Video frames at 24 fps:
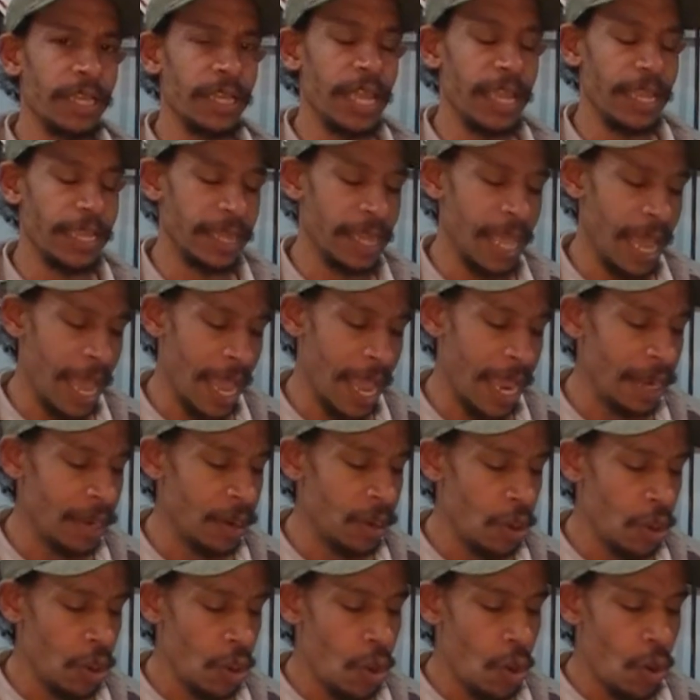like that,
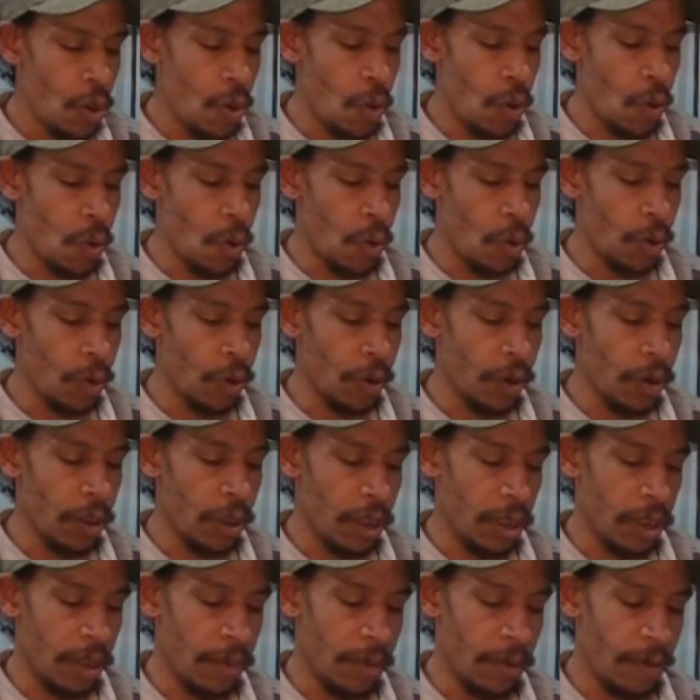or
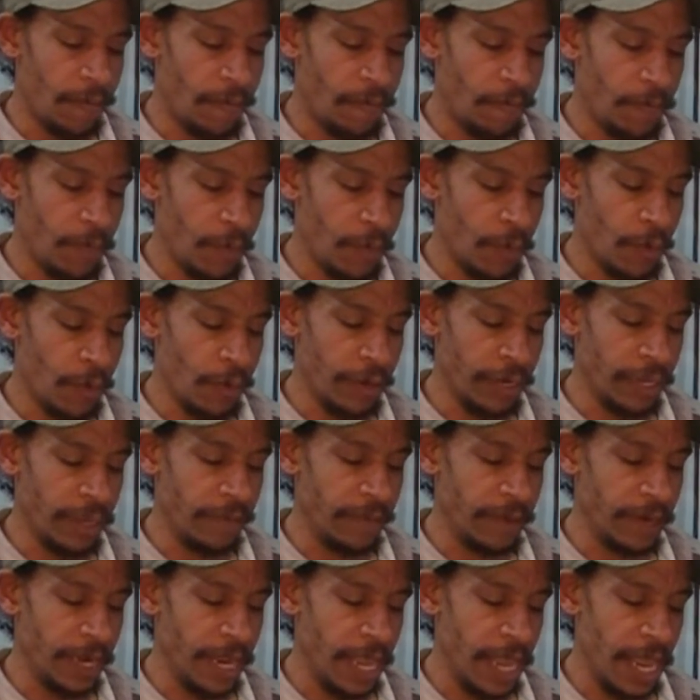
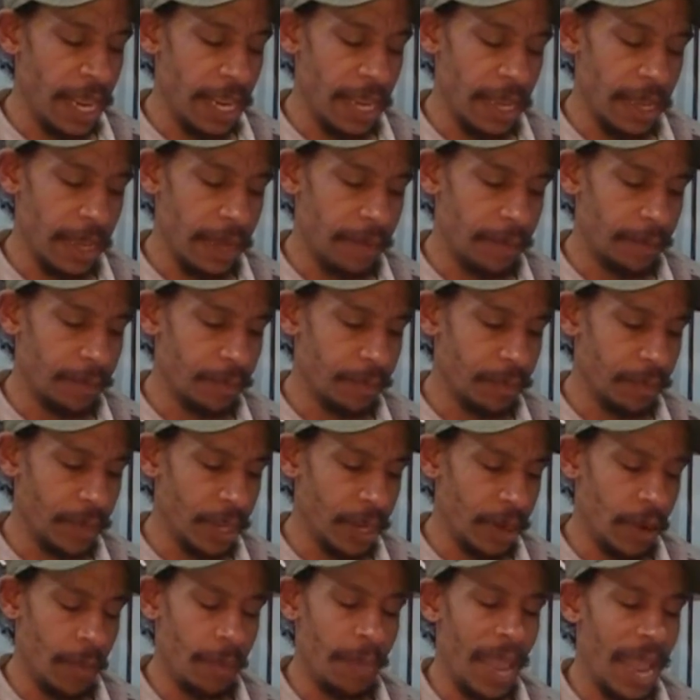even a a
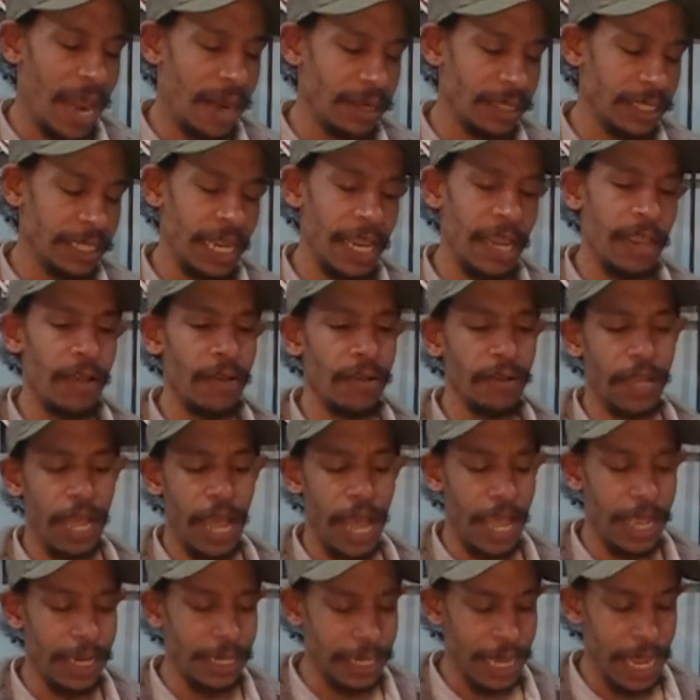paddle tail
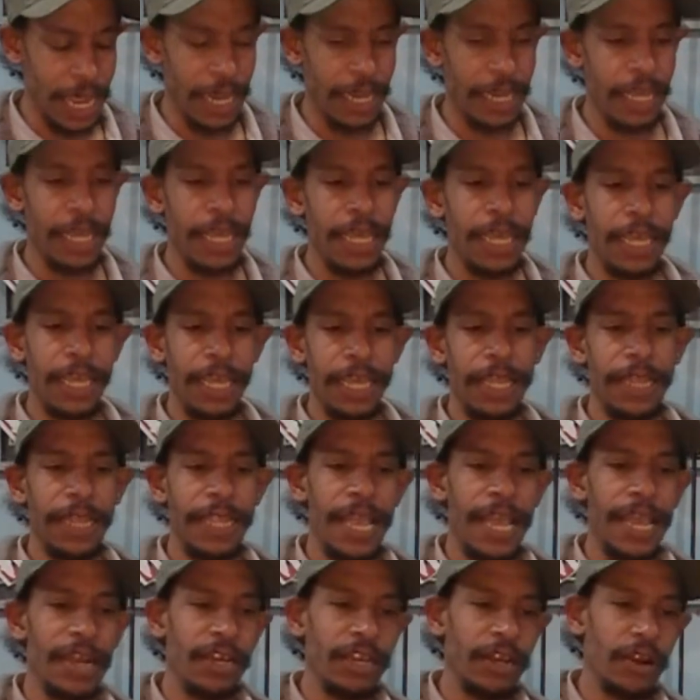Kitech in
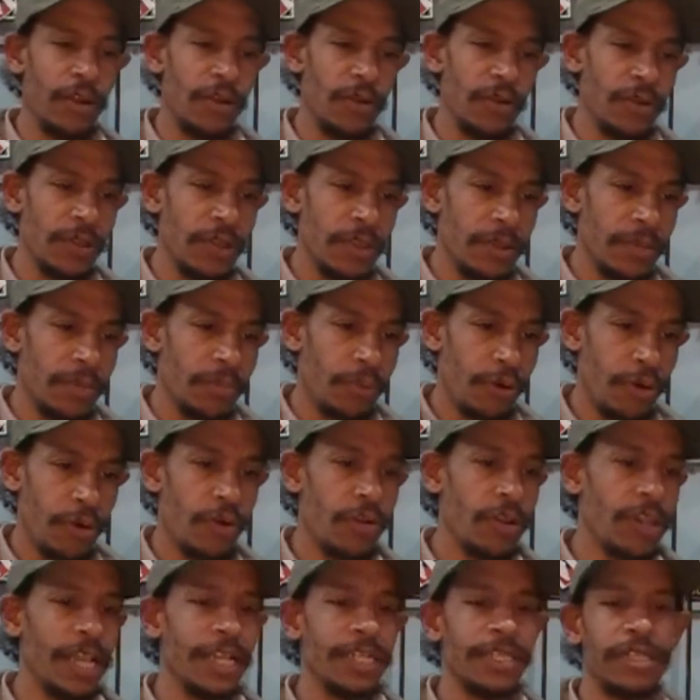that
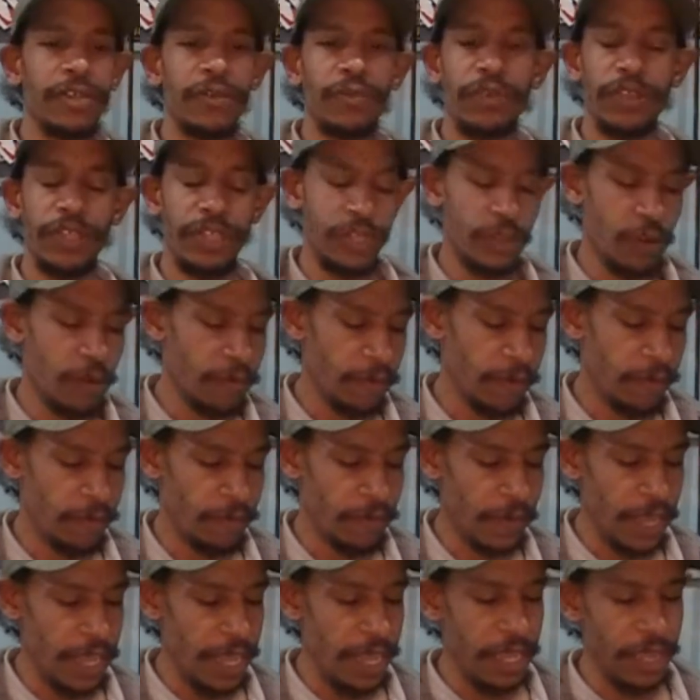pearlescent with silver
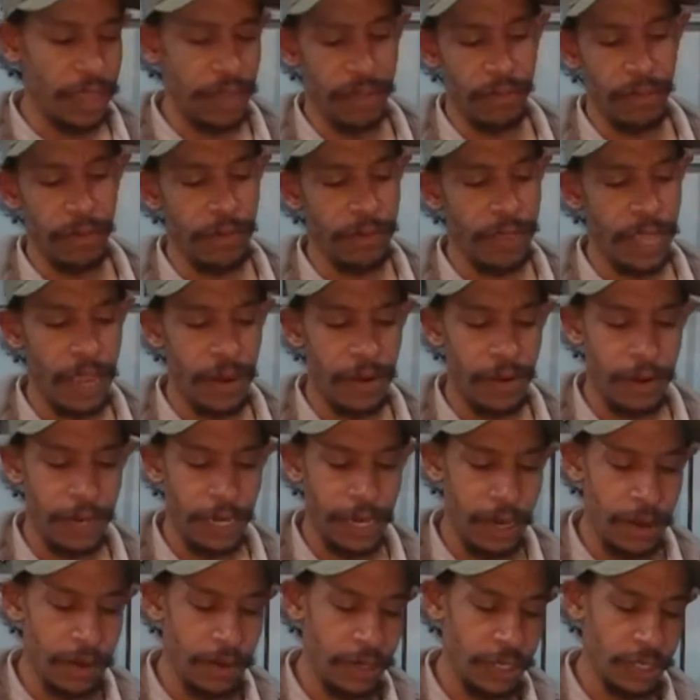flake. Throw that on
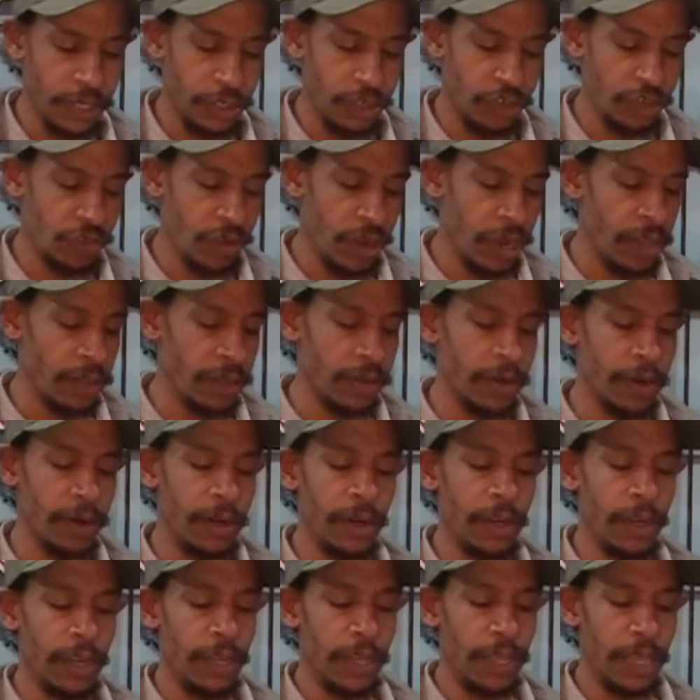here as your trailer,
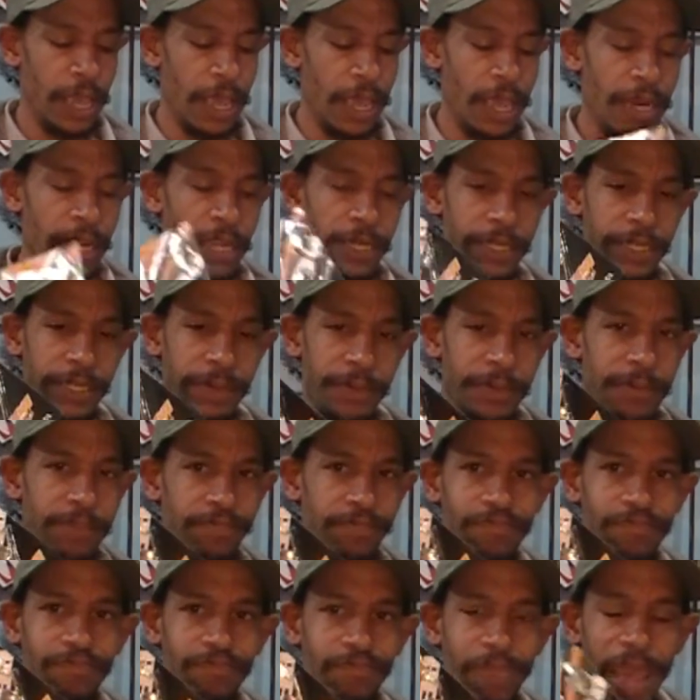and it's
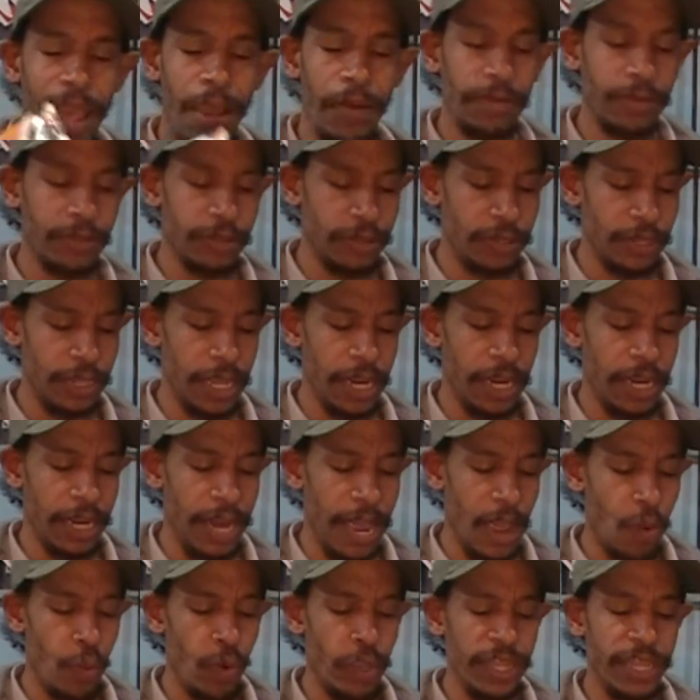bound to get it.
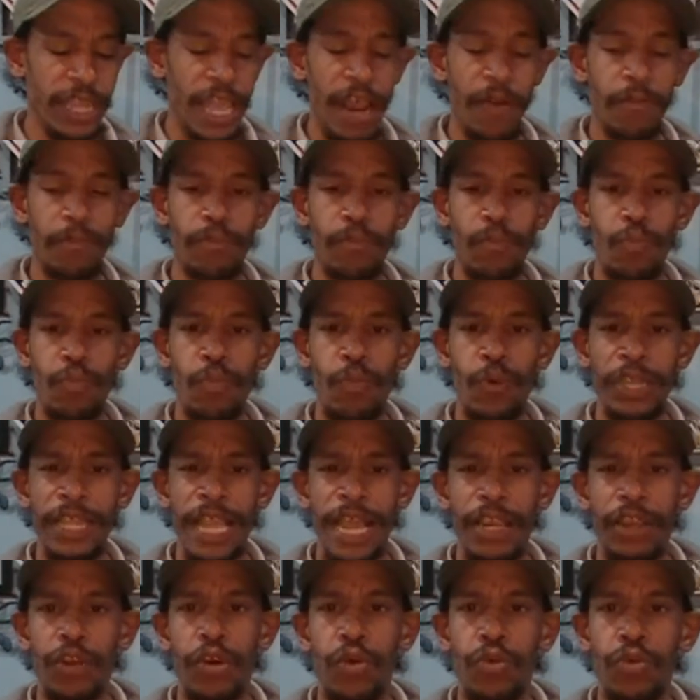Now with
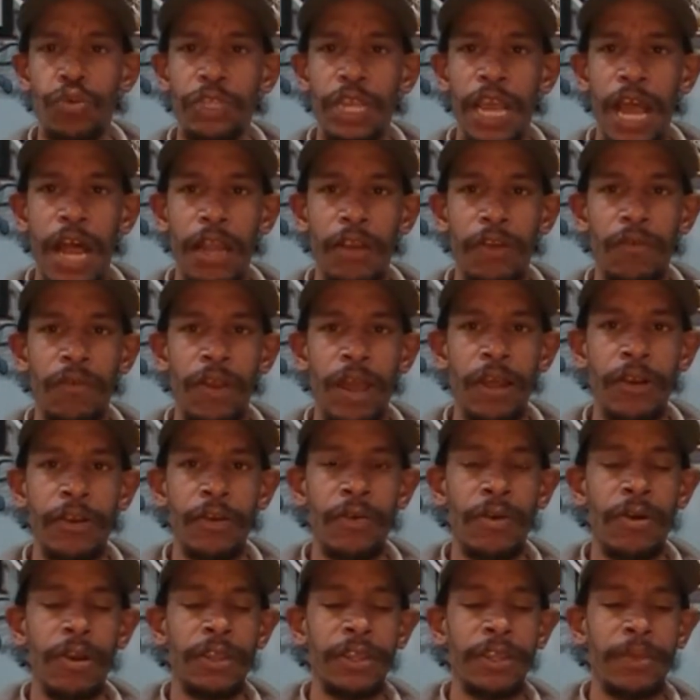that gold
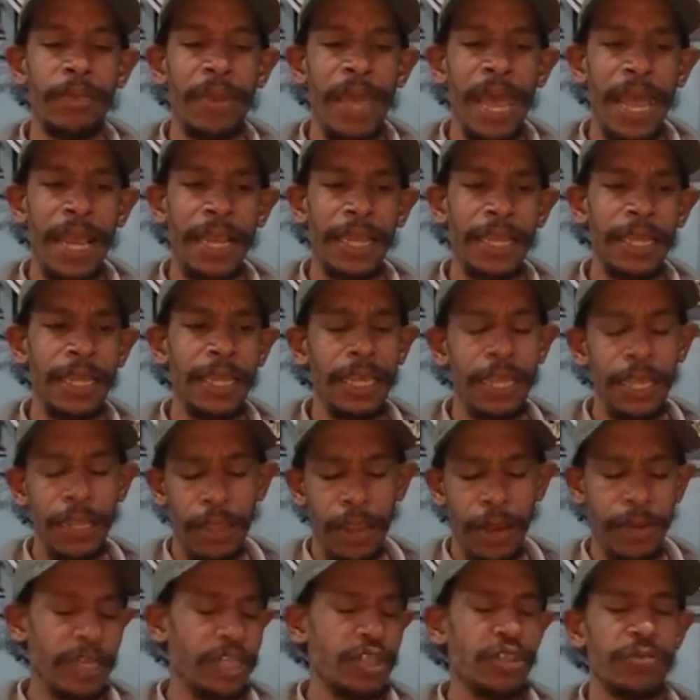Colorado on the back,
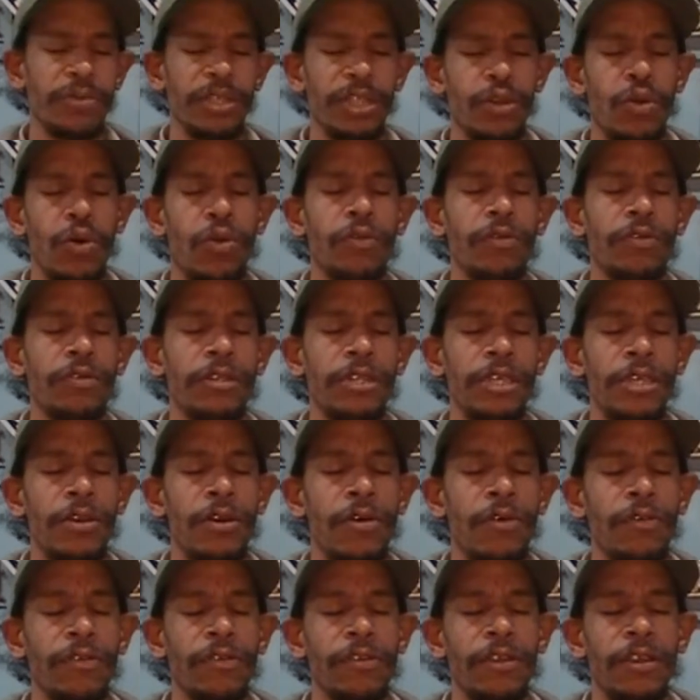I mean, excuse me, the
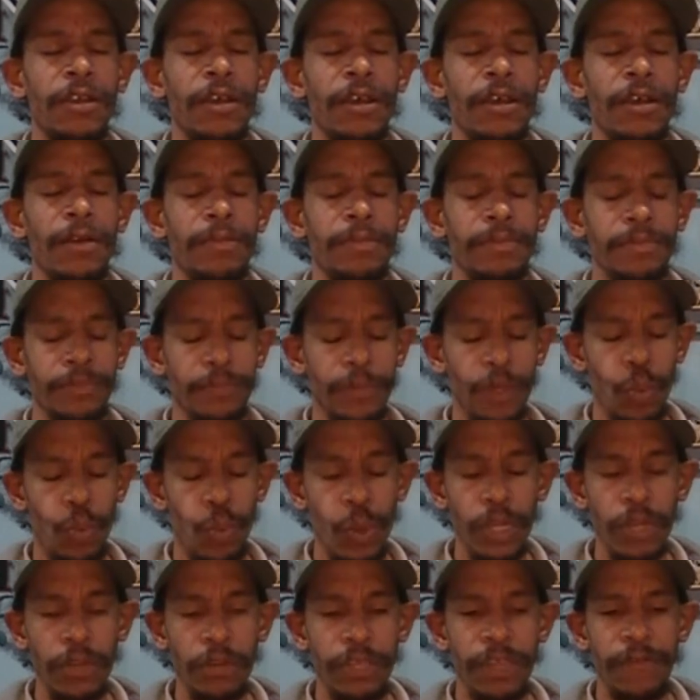gold
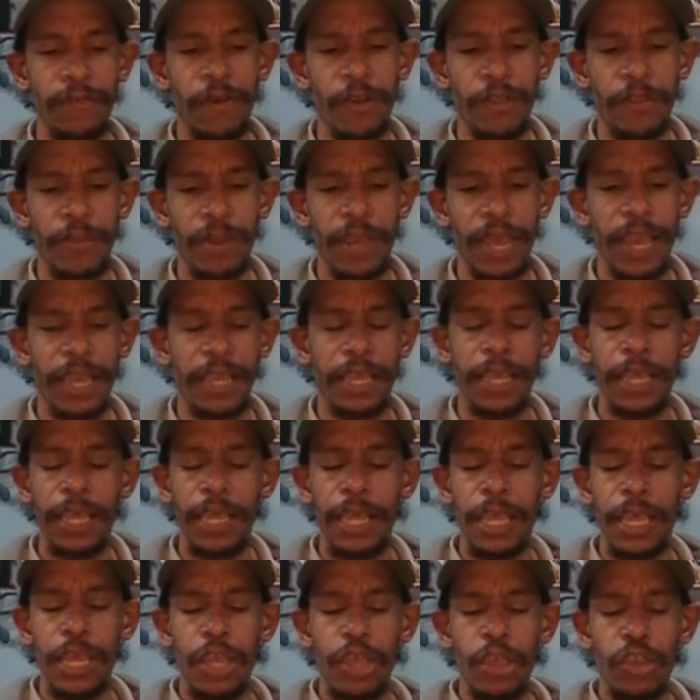willow leaf on the back,
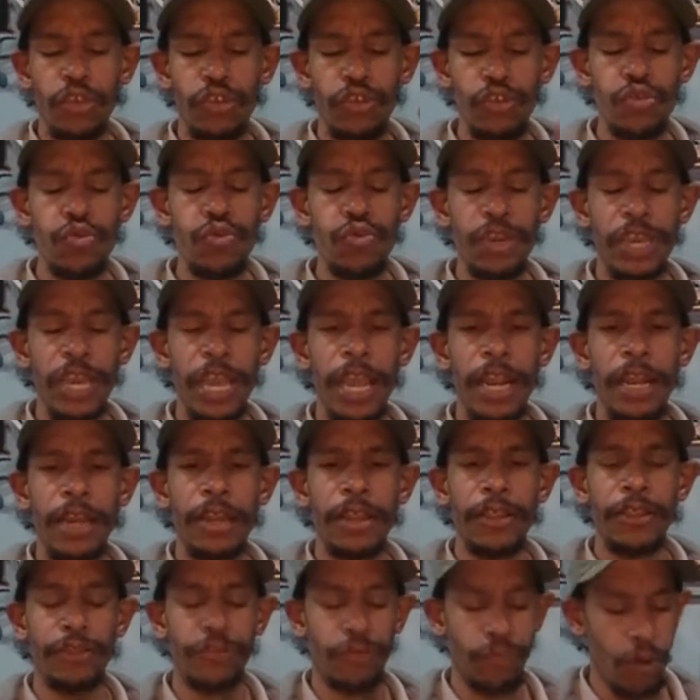you can
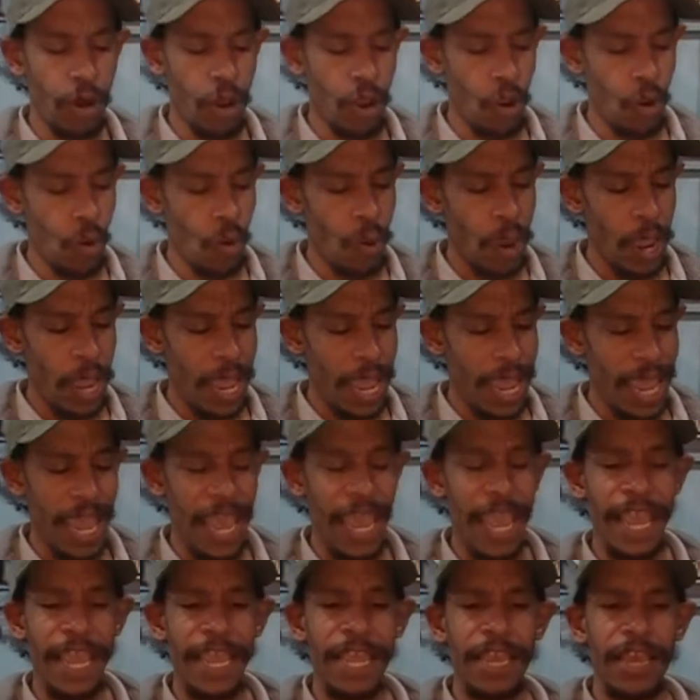throw
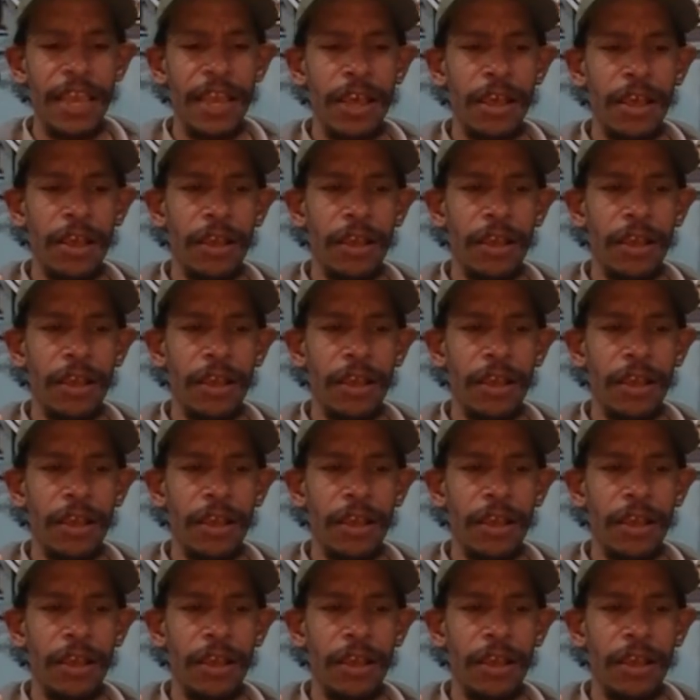a